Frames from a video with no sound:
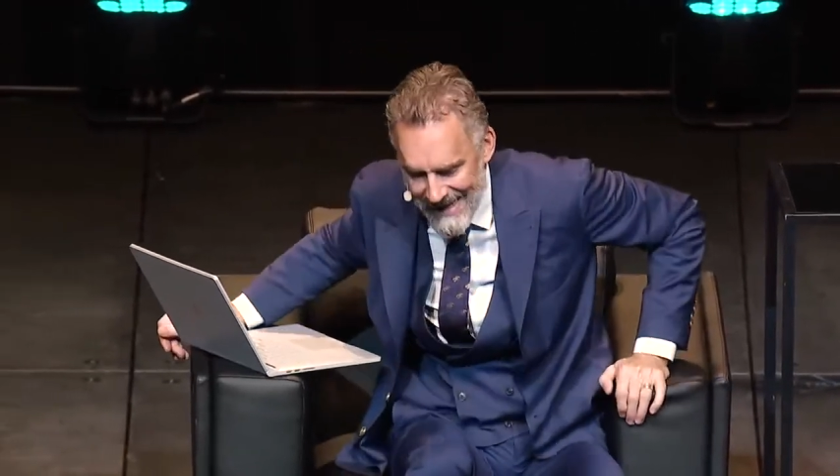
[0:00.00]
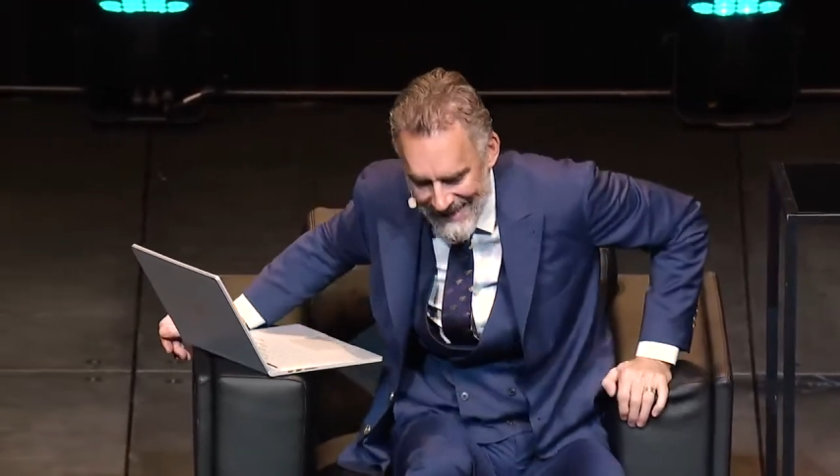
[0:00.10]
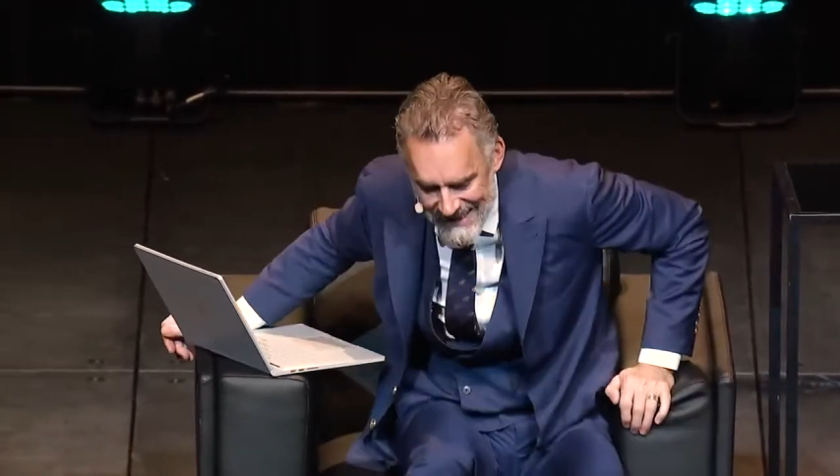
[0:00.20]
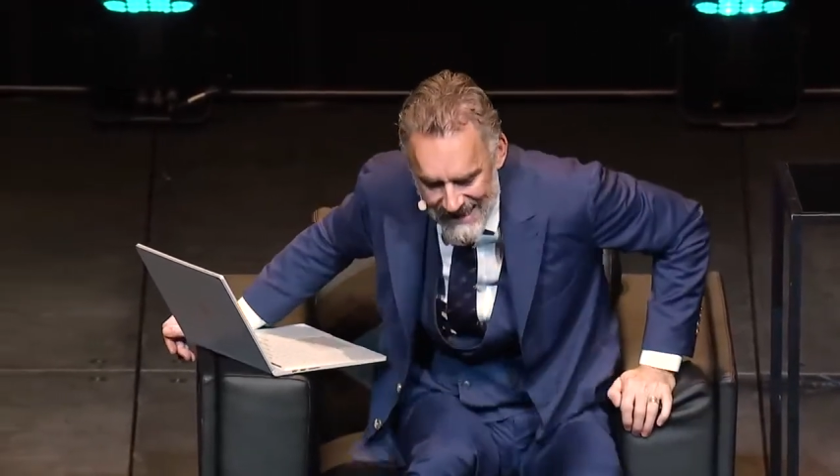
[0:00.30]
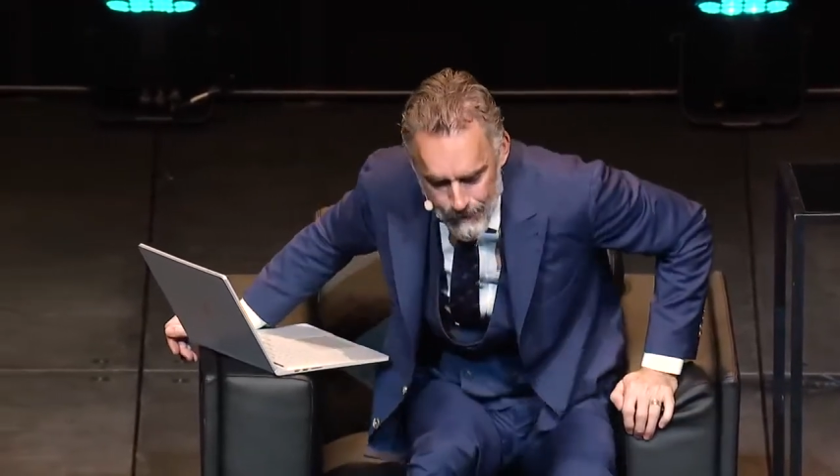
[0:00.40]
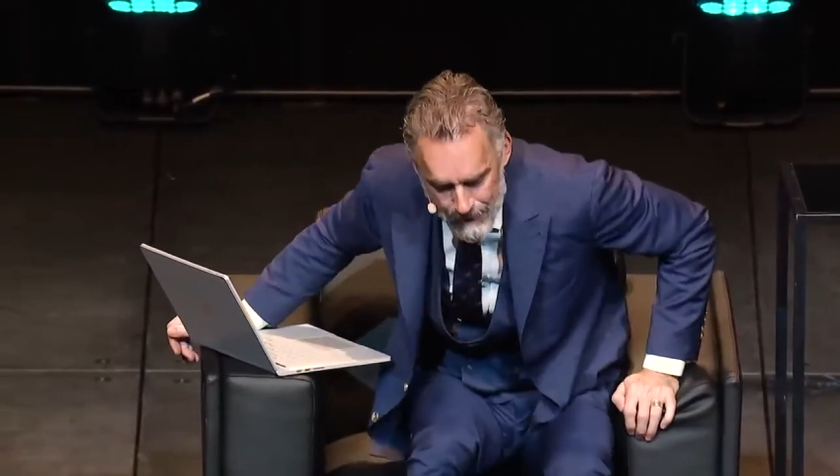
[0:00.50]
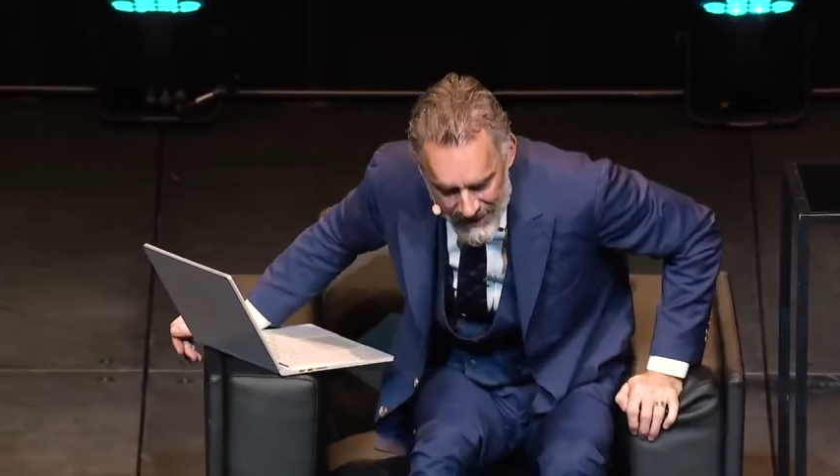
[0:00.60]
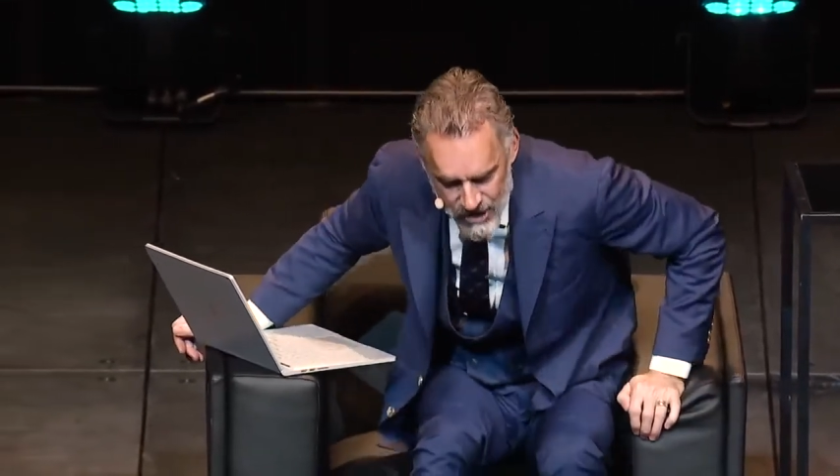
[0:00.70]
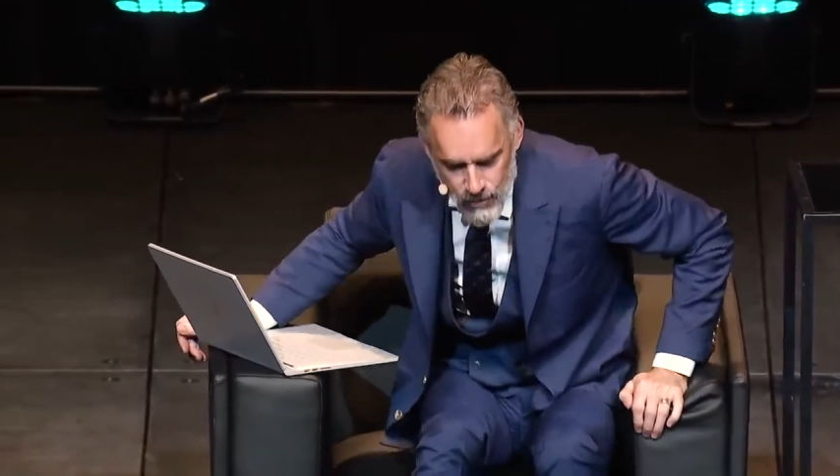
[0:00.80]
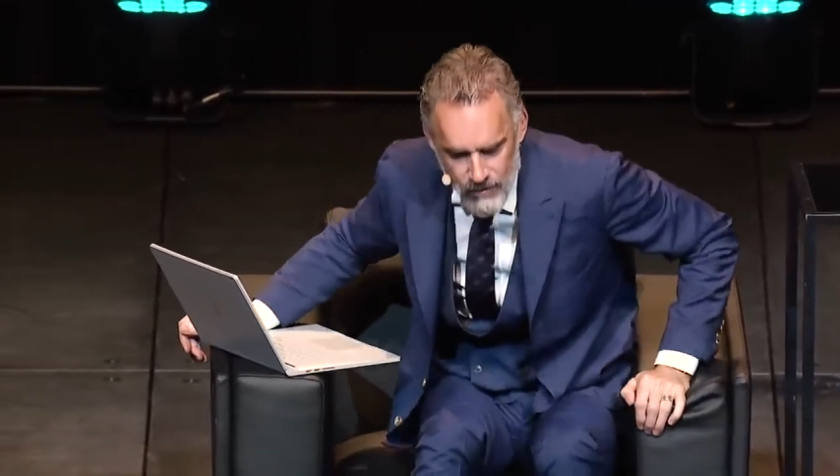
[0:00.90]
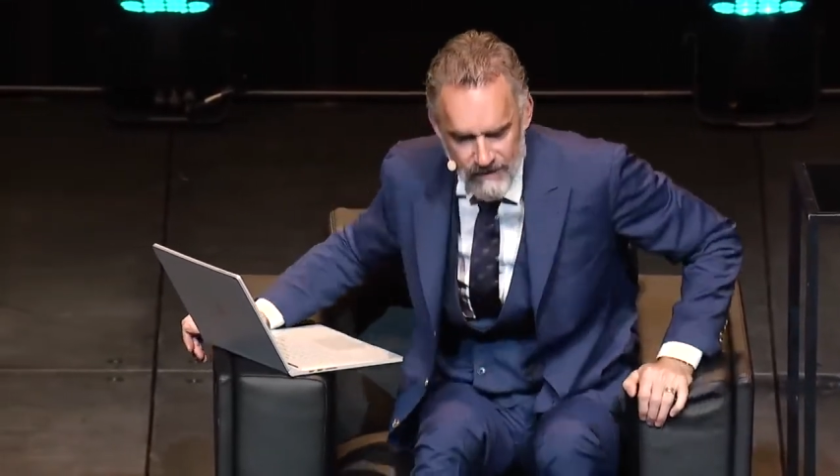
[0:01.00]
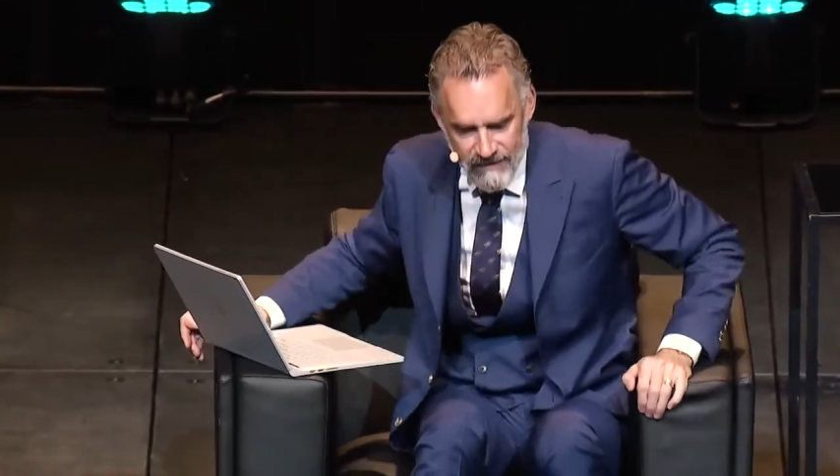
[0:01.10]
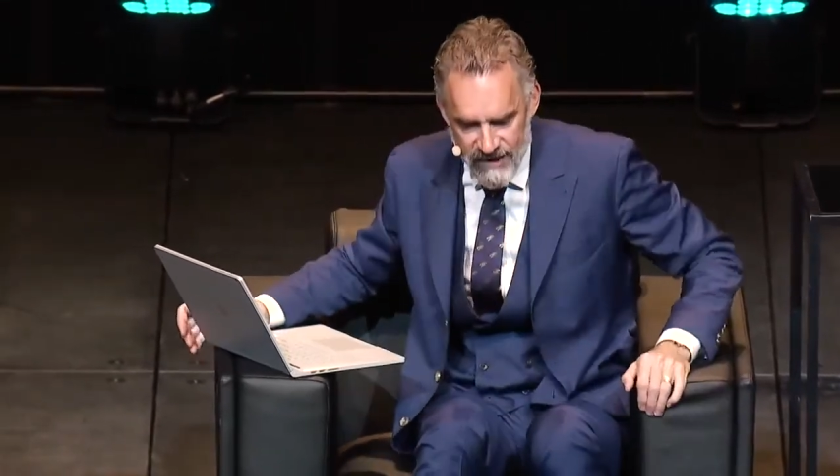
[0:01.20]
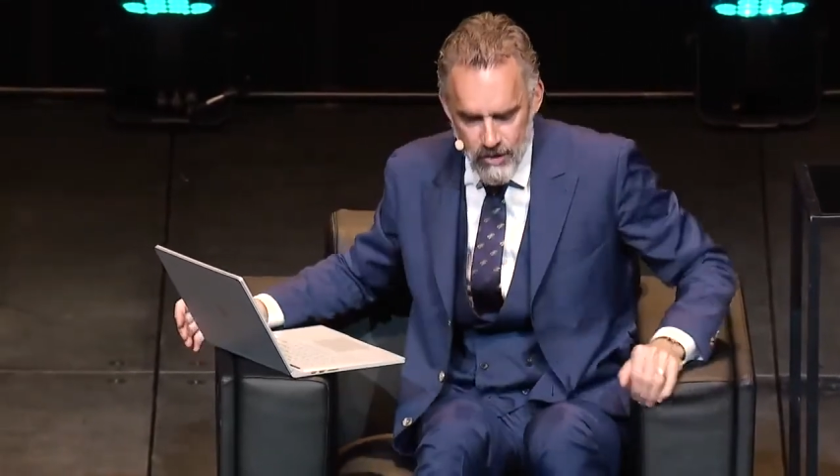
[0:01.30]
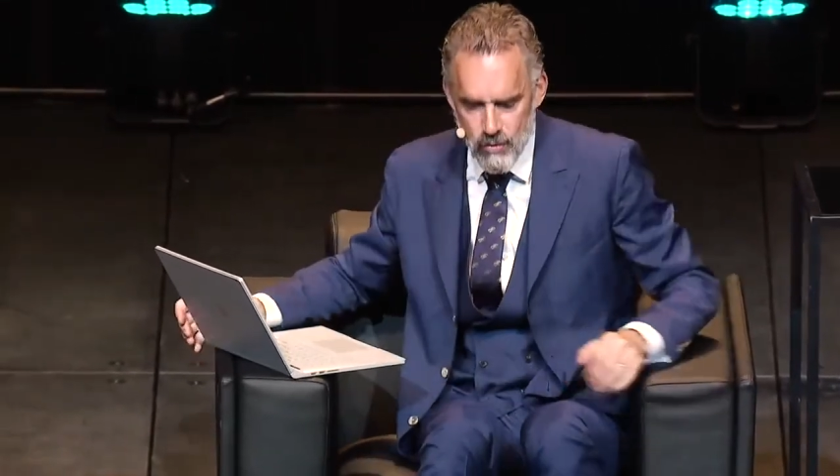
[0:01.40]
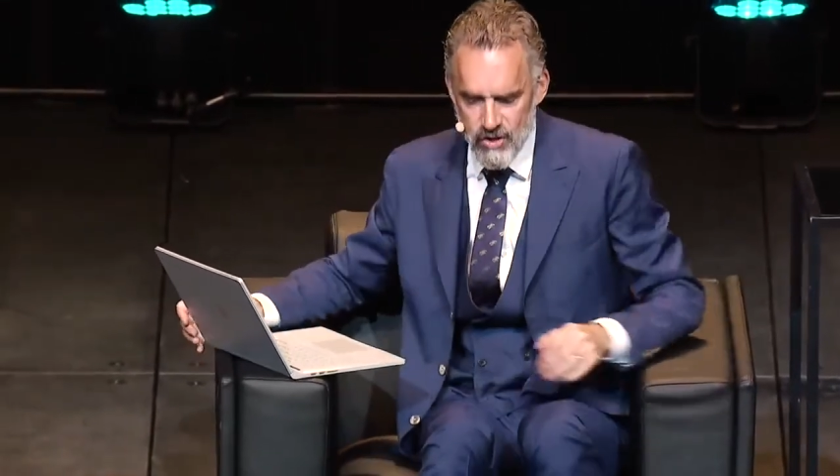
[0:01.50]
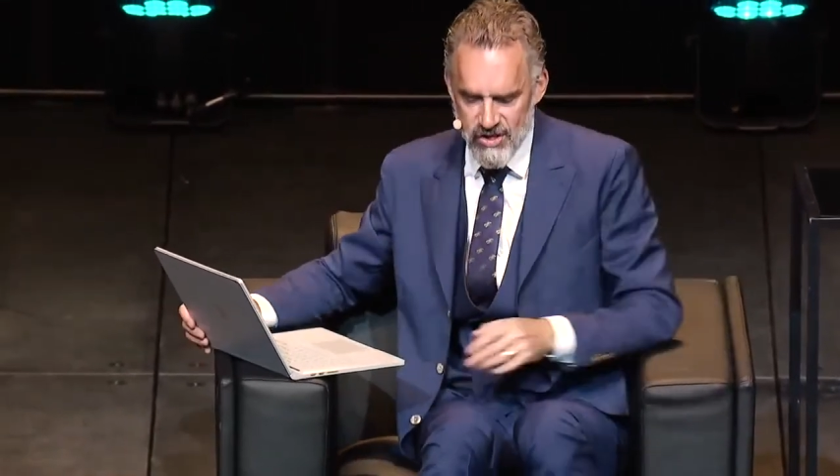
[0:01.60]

incommensurate views